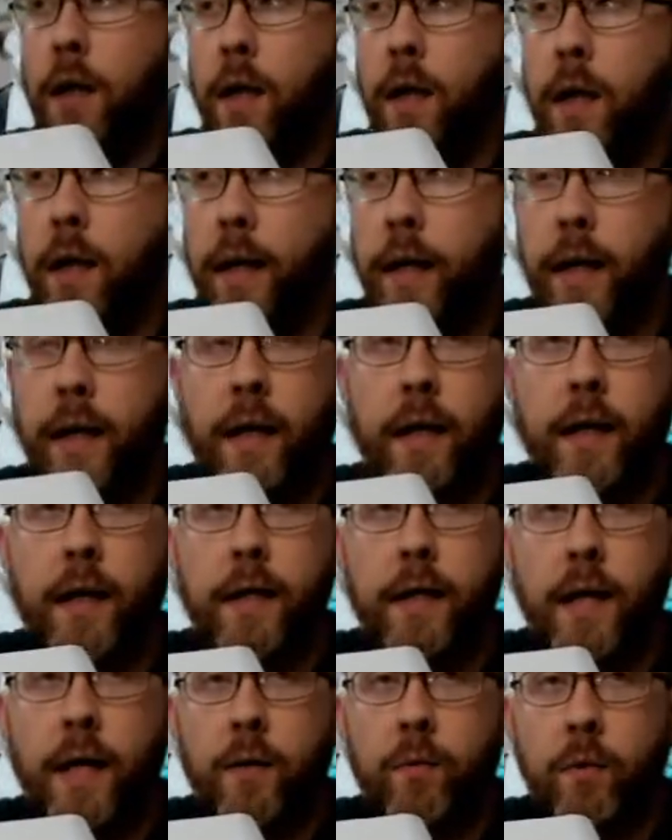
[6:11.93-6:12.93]
And
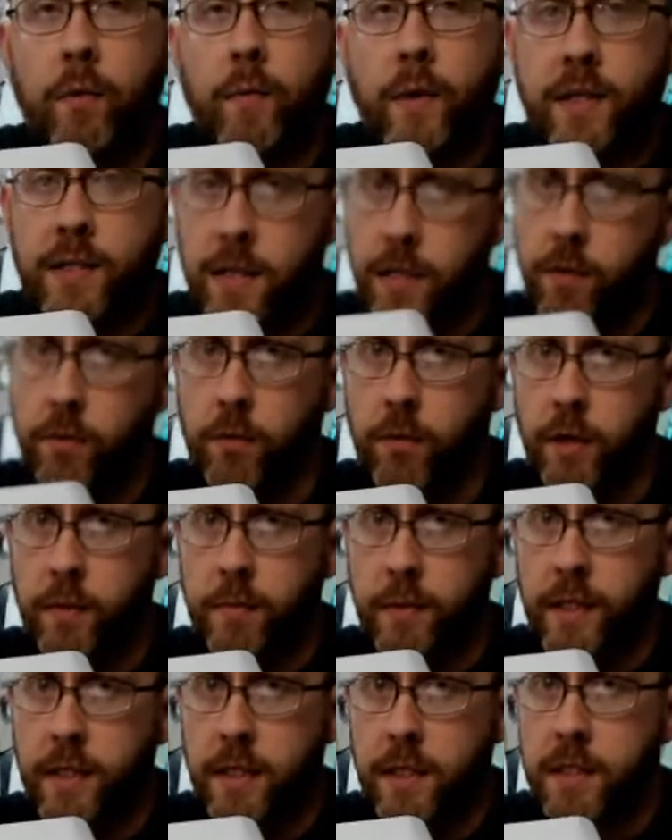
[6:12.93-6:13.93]
our rectangle
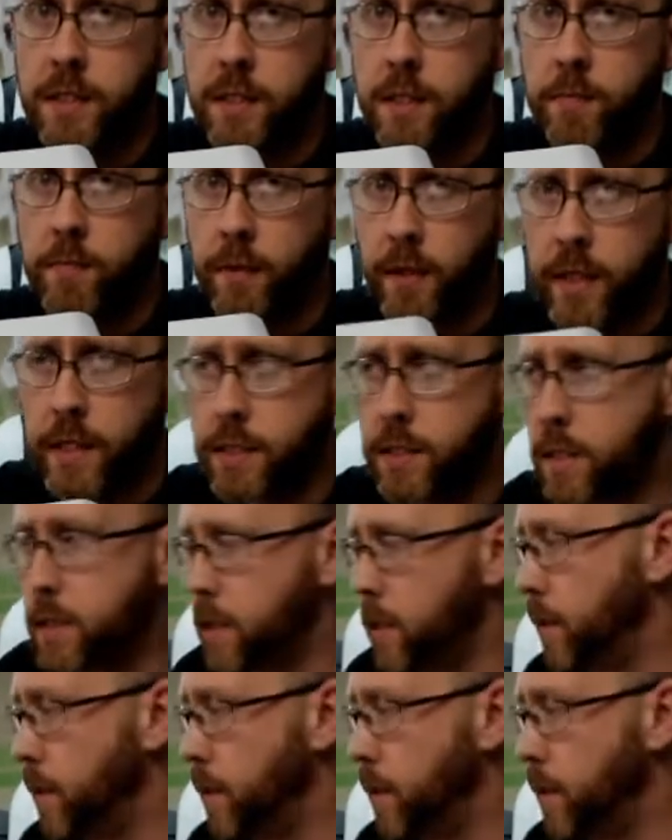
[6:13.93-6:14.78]
reweat is in place.